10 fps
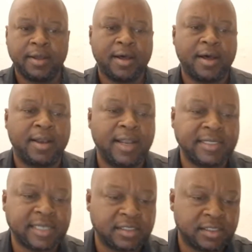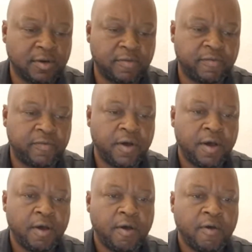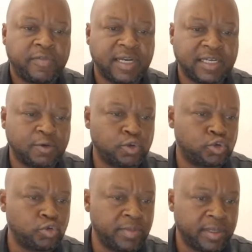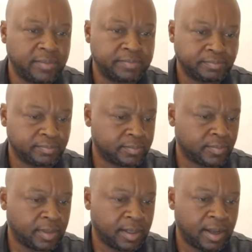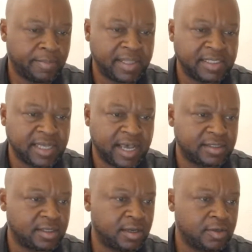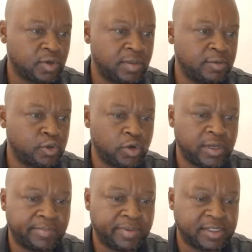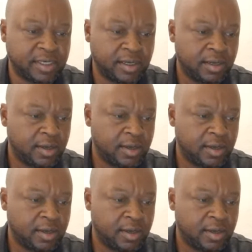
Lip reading: letters of threatening to sue me by these guys. So let me show you a picture